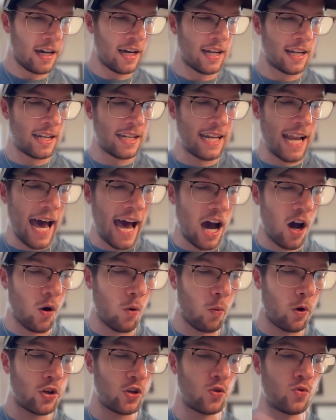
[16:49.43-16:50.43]
Now,
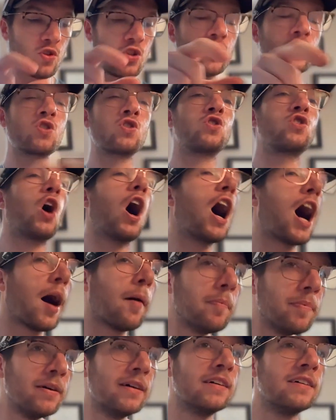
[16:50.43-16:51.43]
when you
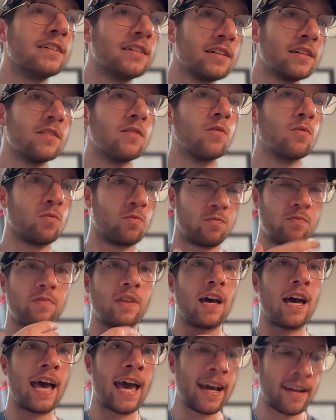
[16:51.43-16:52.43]
stop the
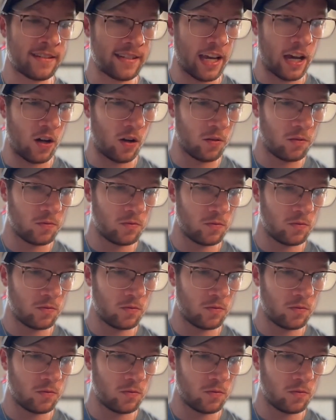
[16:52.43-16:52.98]
exhale,